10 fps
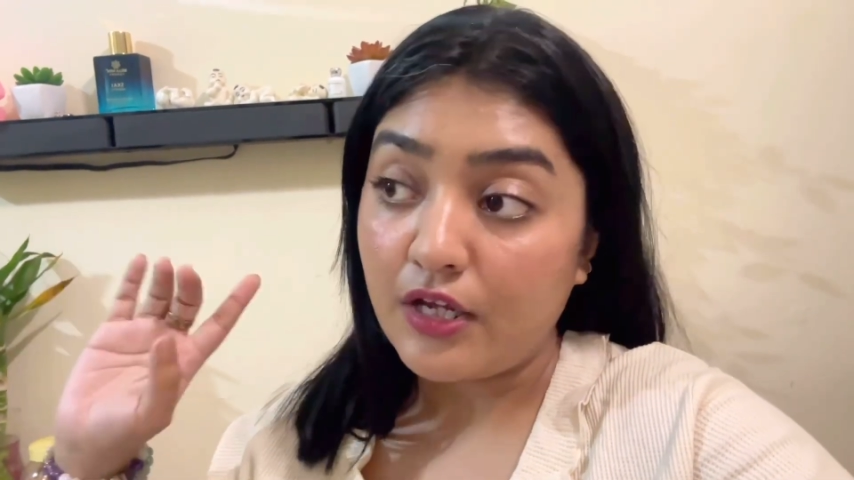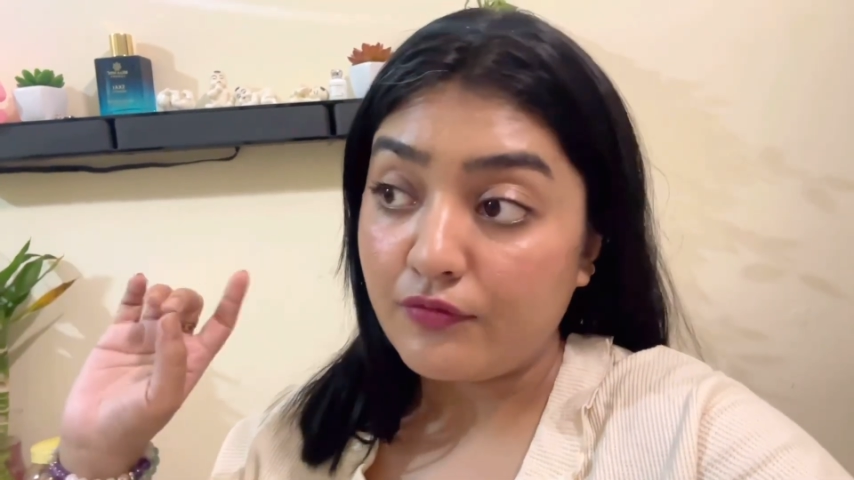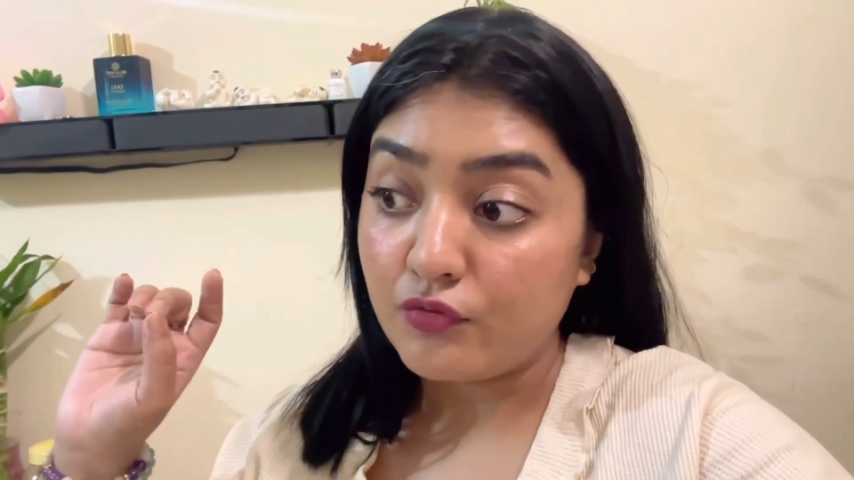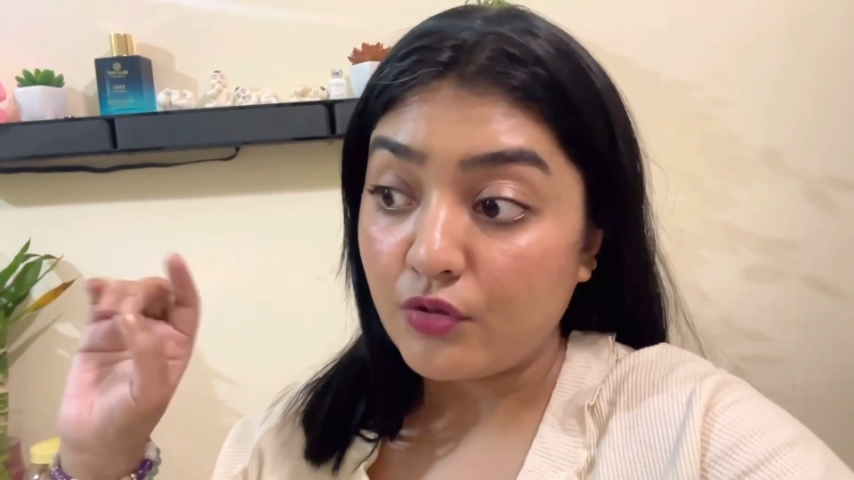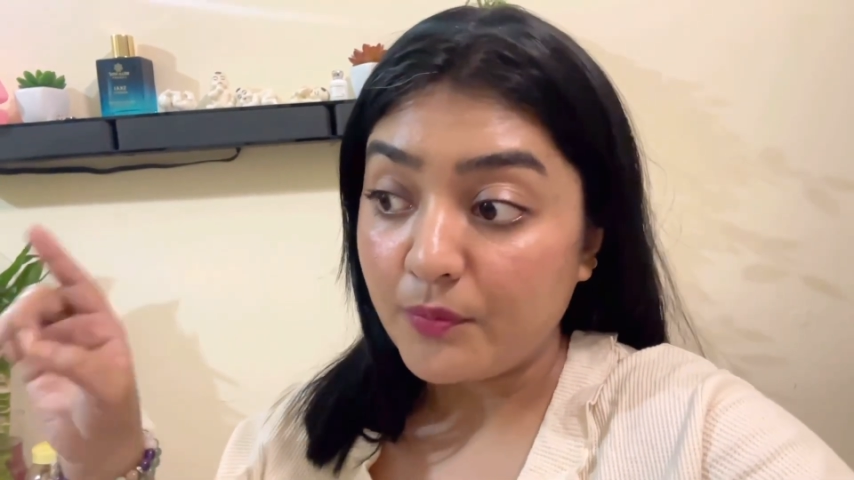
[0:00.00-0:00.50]

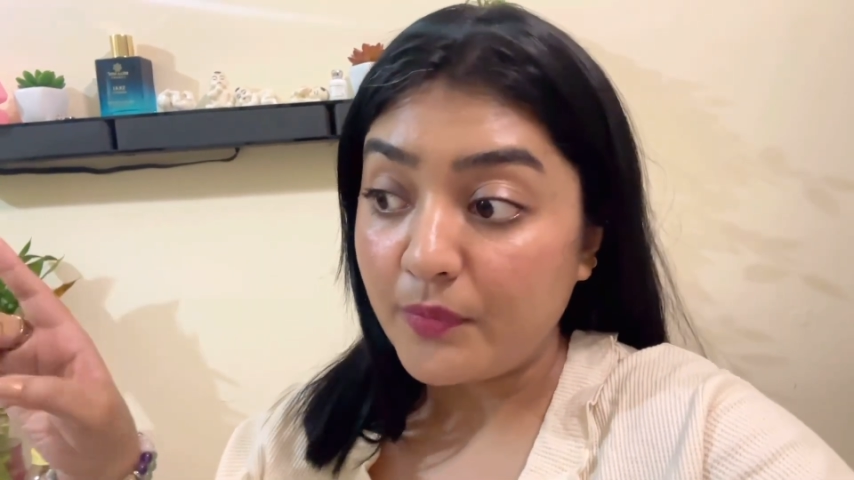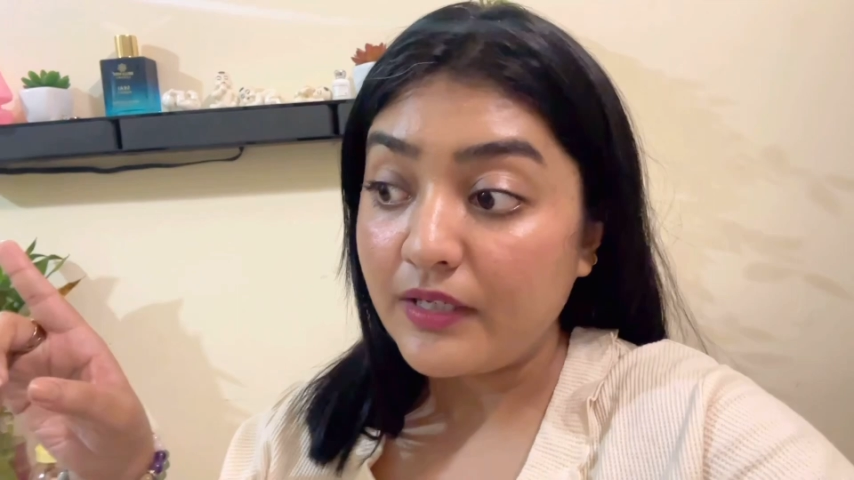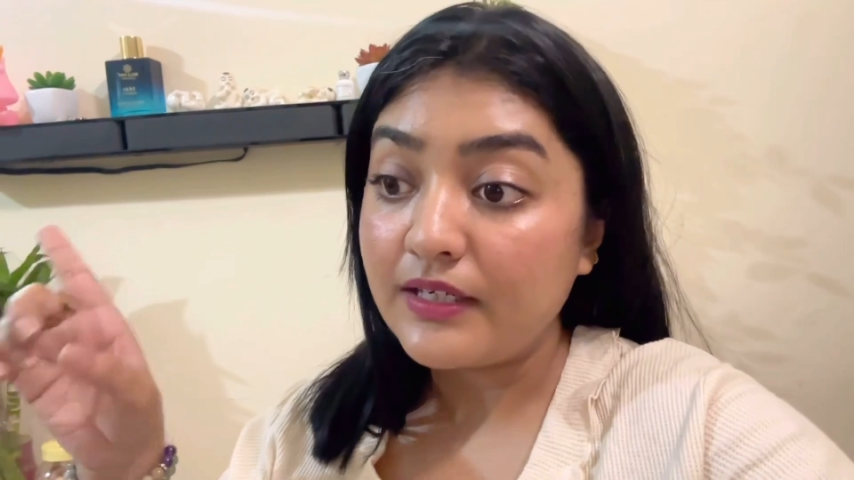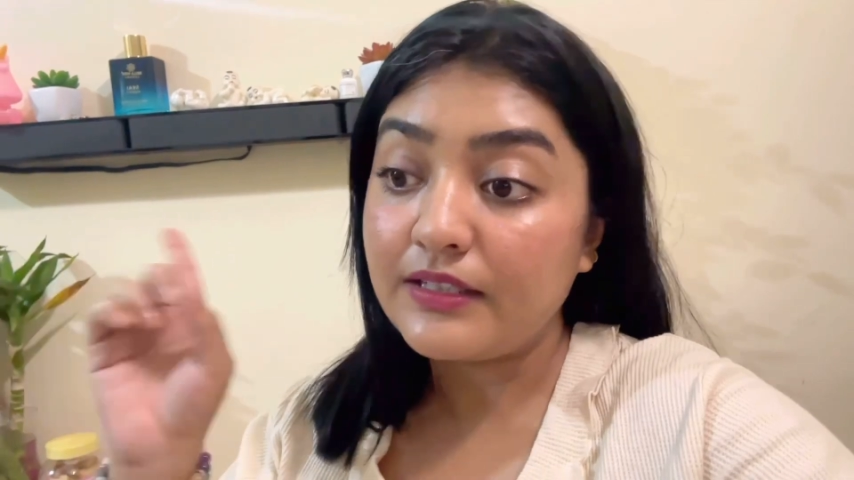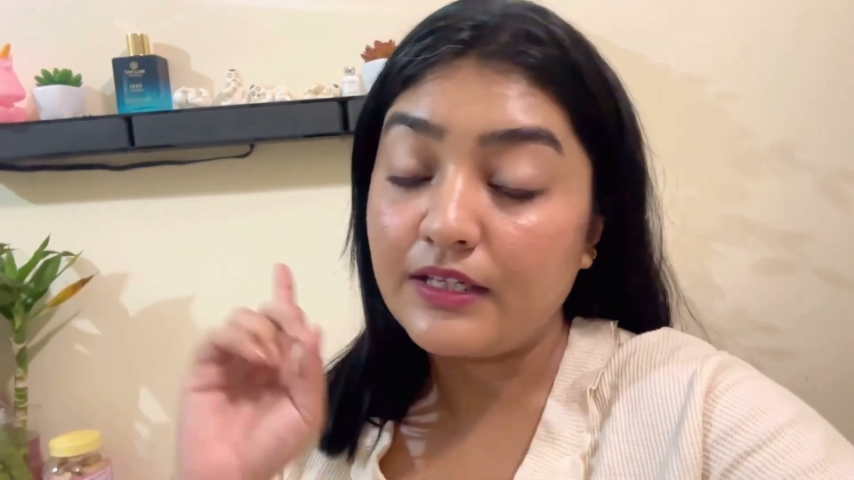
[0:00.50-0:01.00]
have to
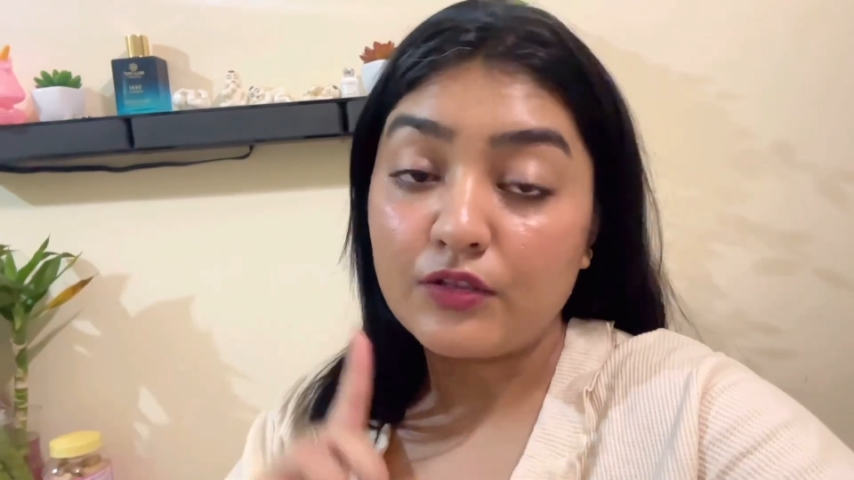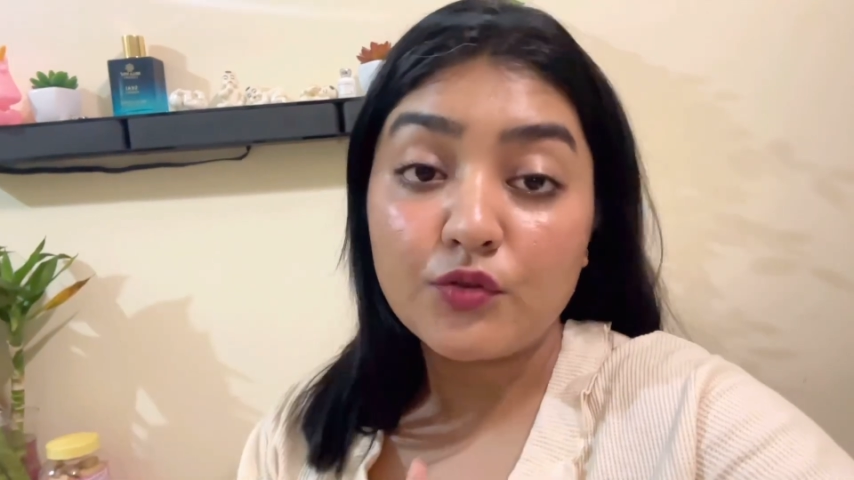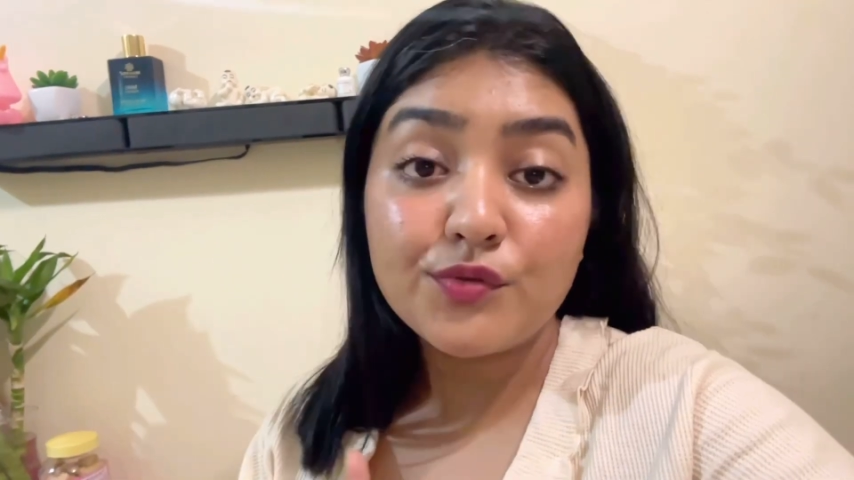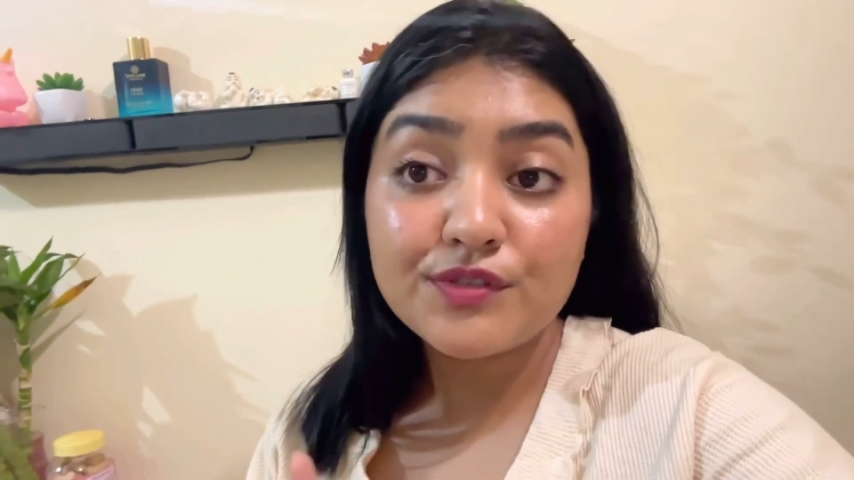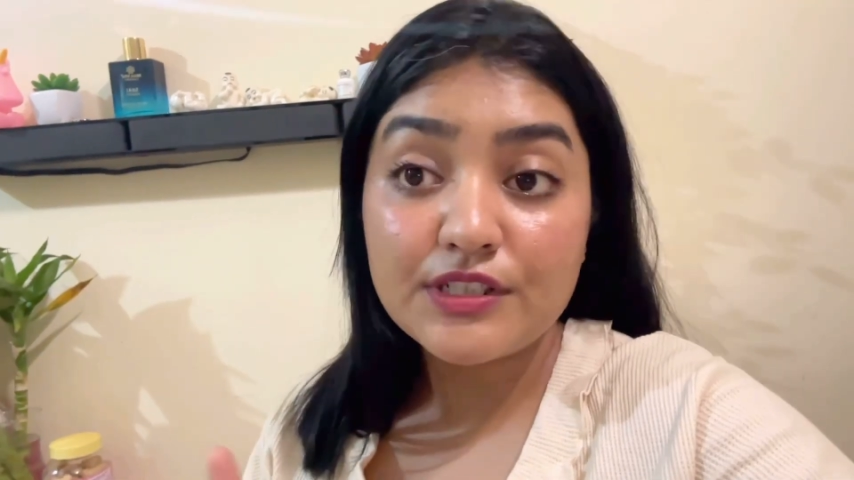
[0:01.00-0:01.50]
complete, then
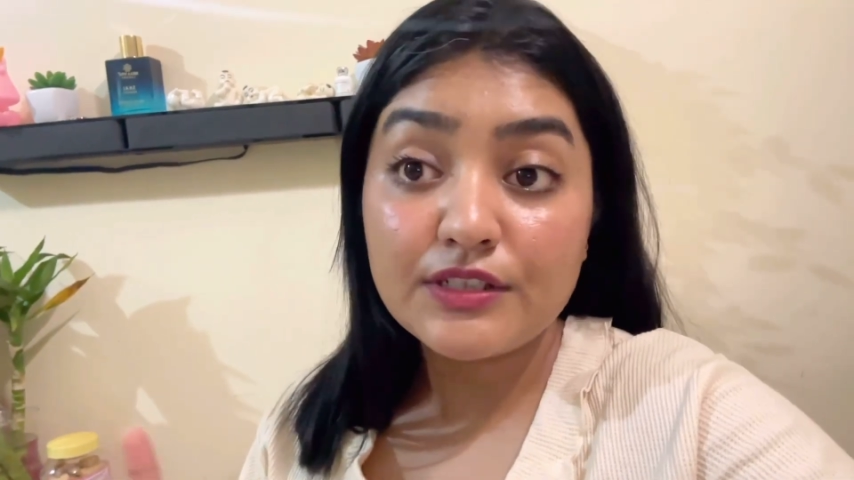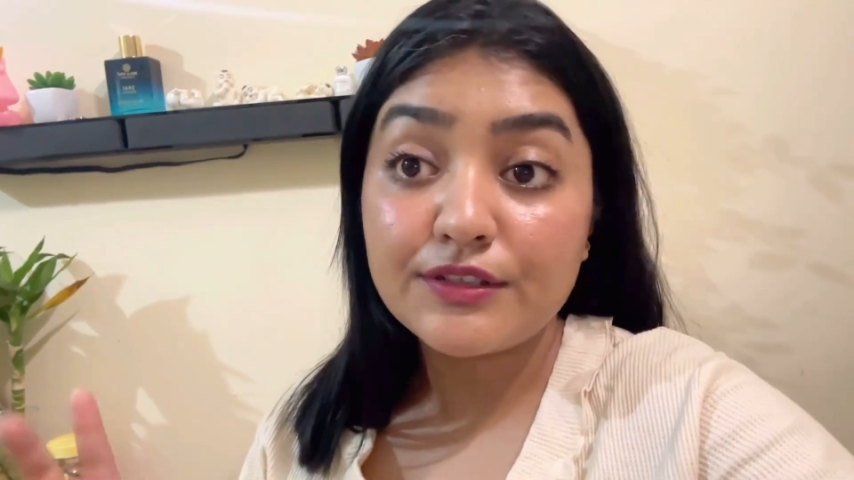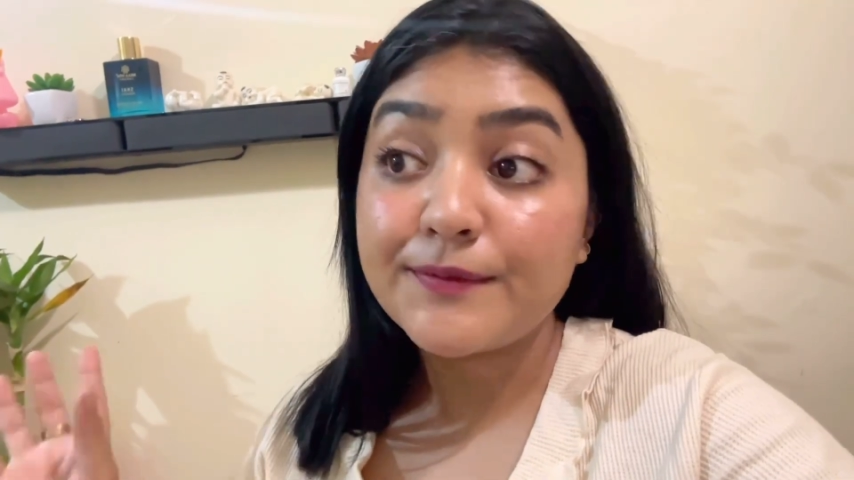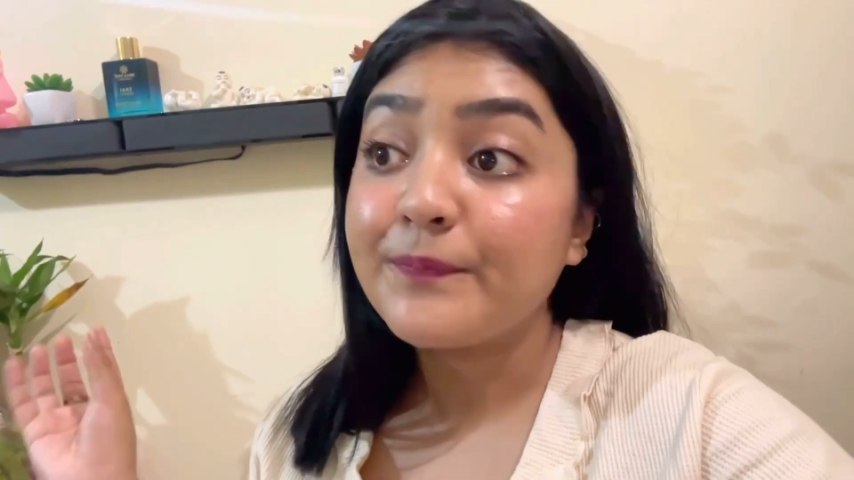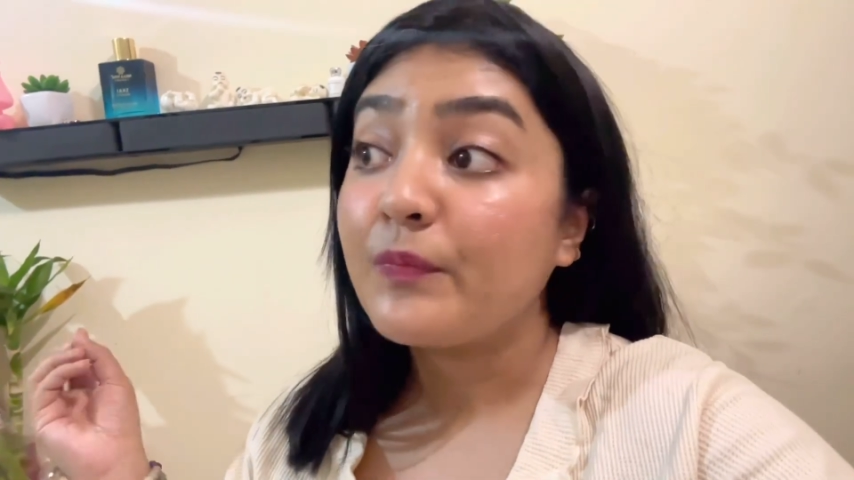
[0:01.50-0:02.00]
cook
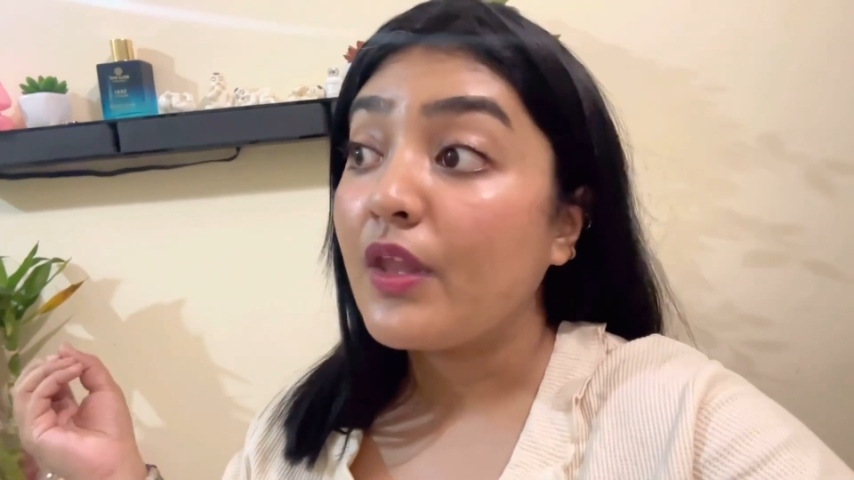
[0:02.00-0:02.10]
dinner,